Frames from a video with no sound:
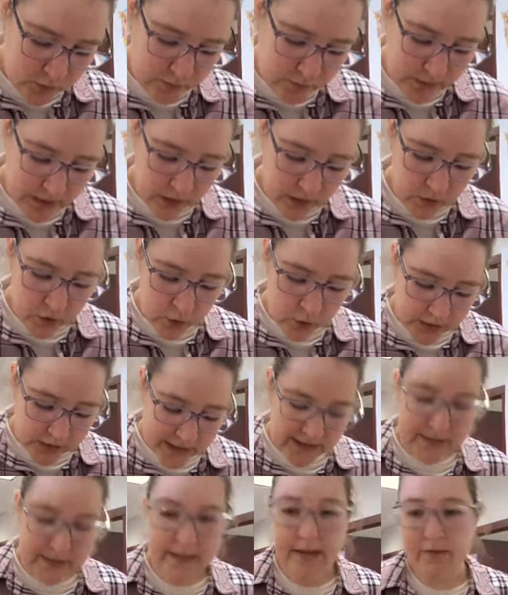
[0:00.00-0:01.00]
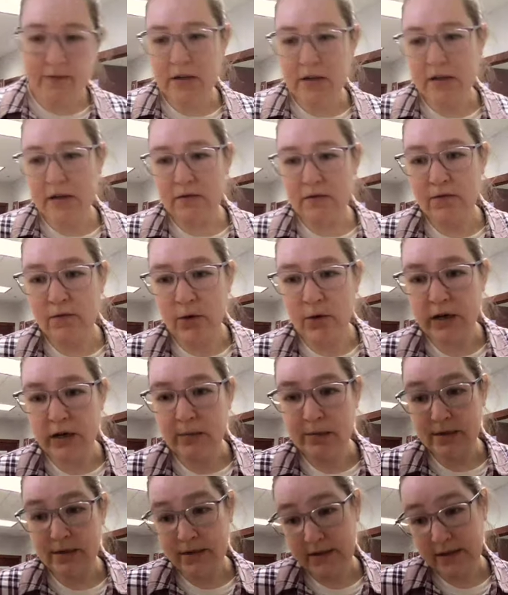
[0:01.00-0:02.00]
about 27 and
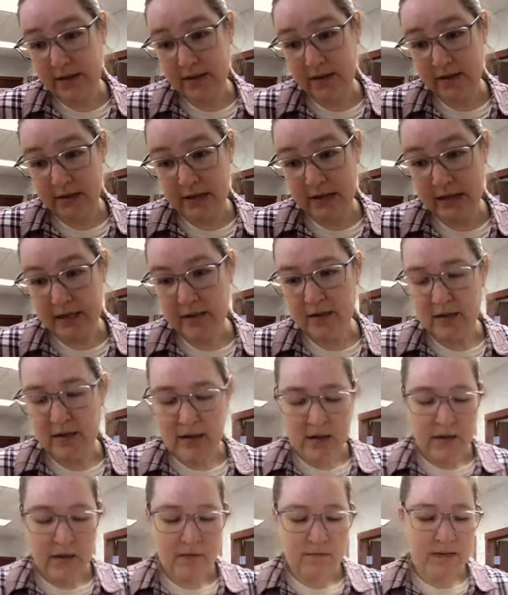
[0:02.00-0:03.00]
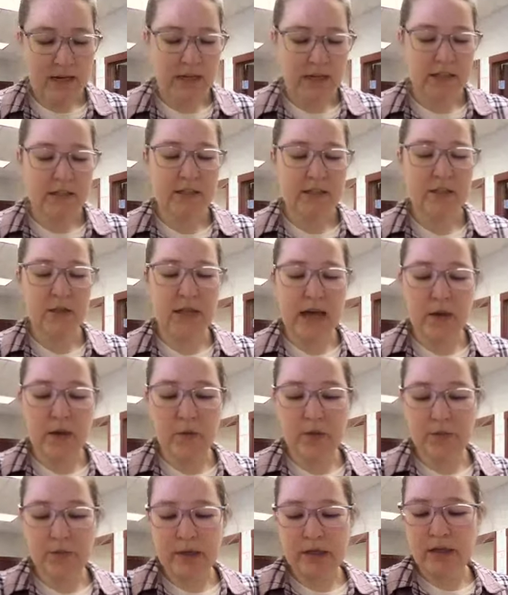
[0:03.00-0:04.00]
40% clay, right? So
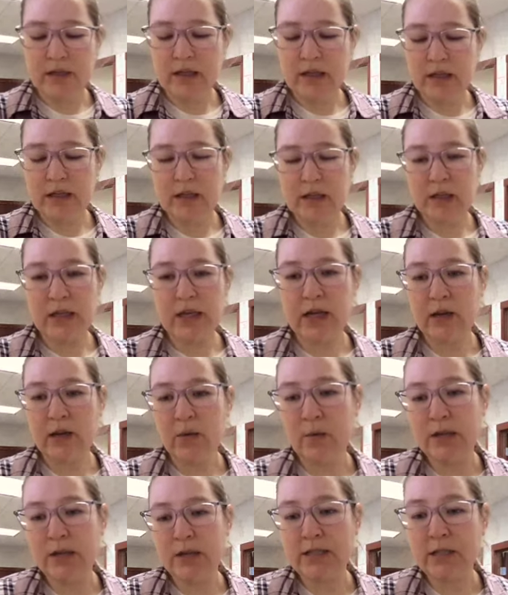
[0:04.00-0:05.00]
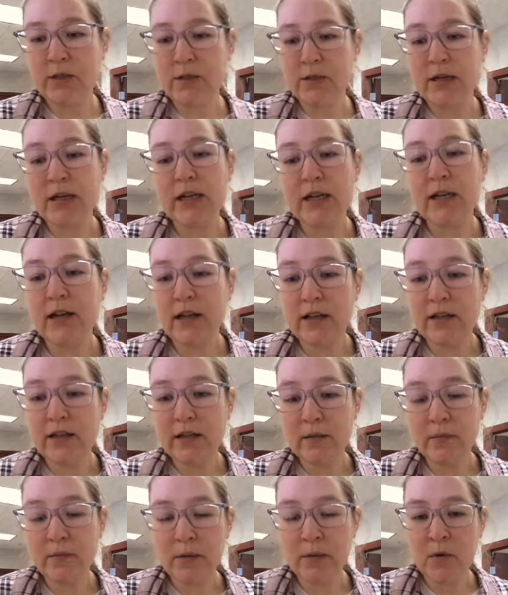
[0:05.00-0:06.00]
that would be another thing. Once you get a
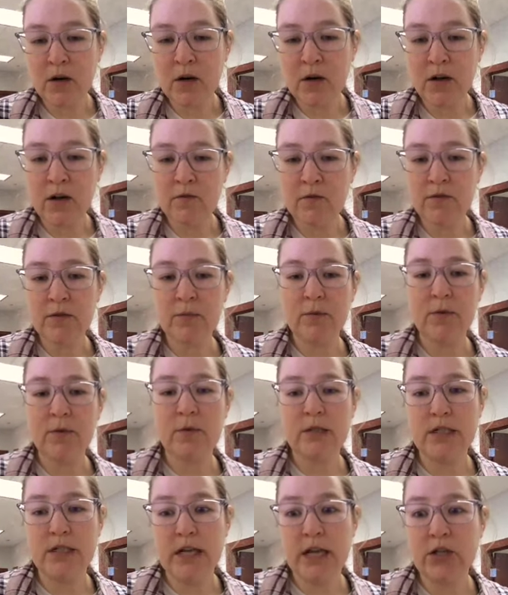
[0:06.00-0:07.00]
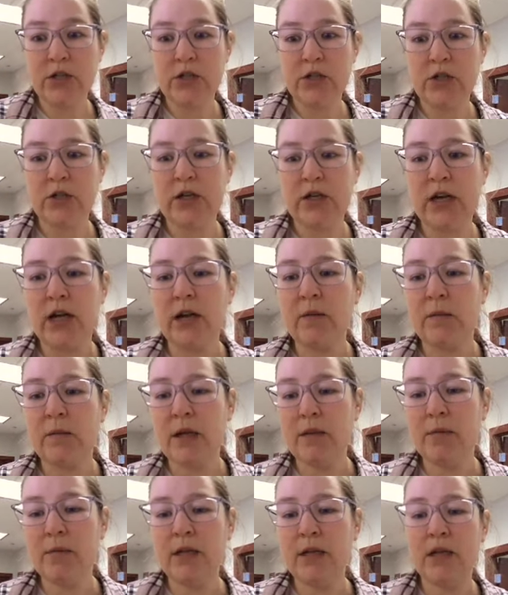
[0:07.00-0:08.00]
little bit more comfortable with texturing,
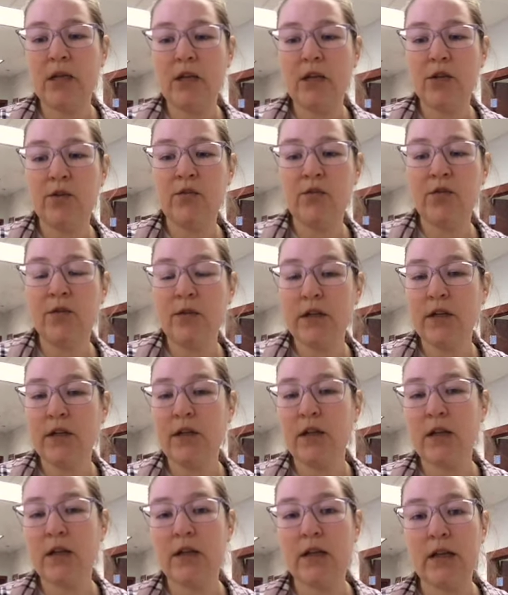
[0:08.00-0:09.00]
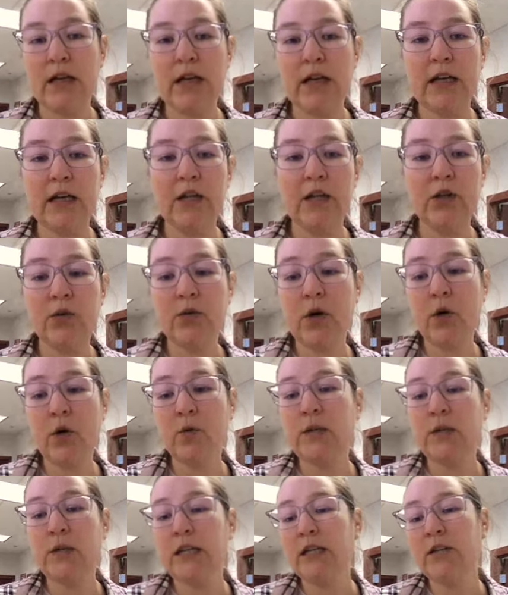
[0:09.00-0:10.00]
maybe you feel like you
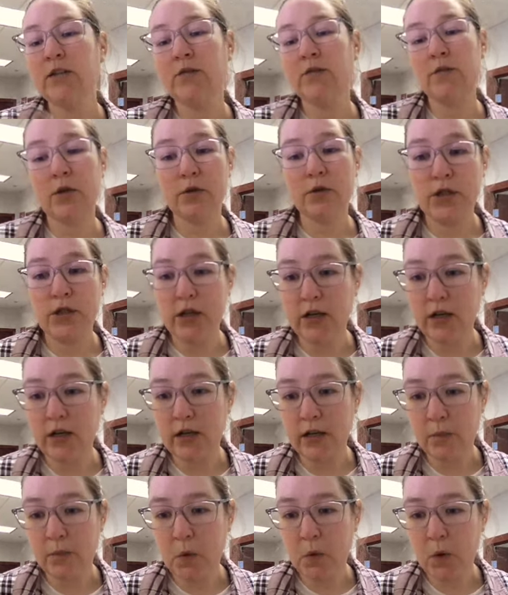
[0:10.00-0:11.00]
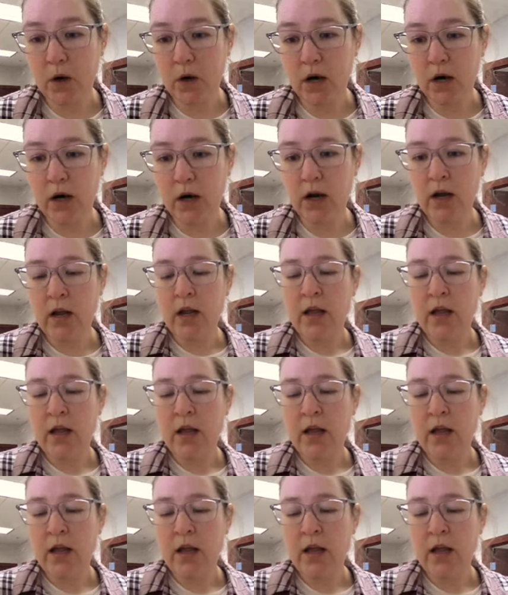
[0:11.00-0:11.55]
don't need the flow chart anymore.